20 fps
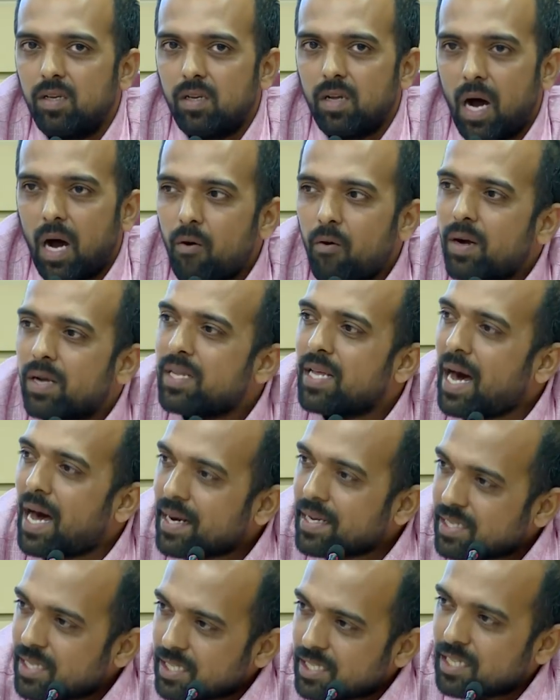How are the
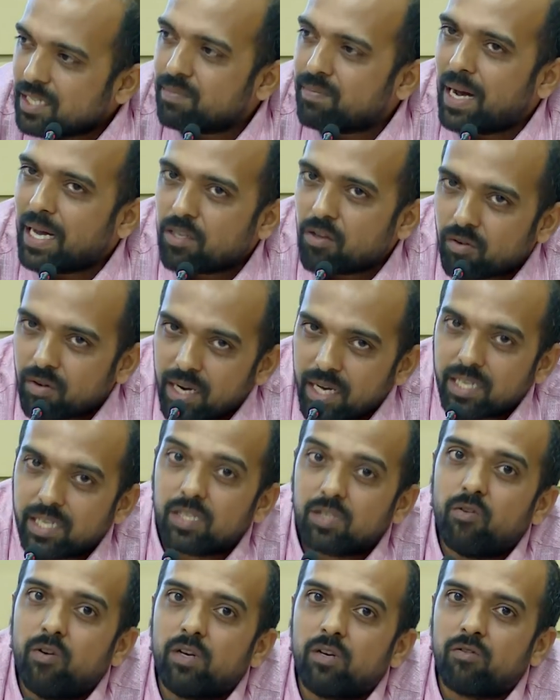RSS's mass
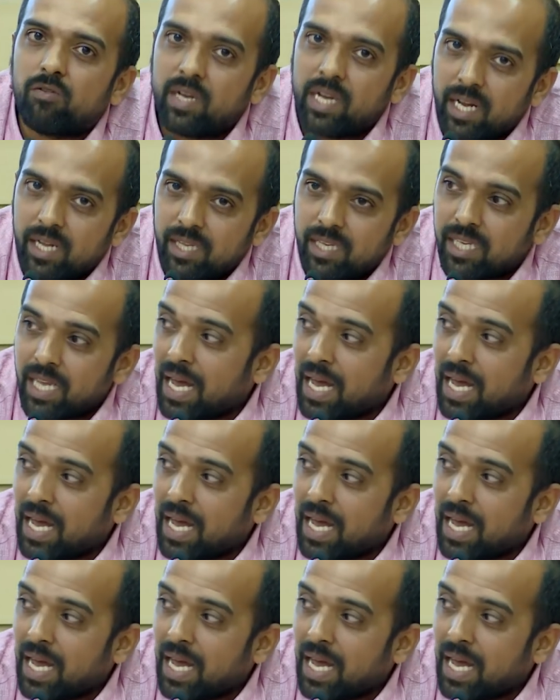organizations going to take this?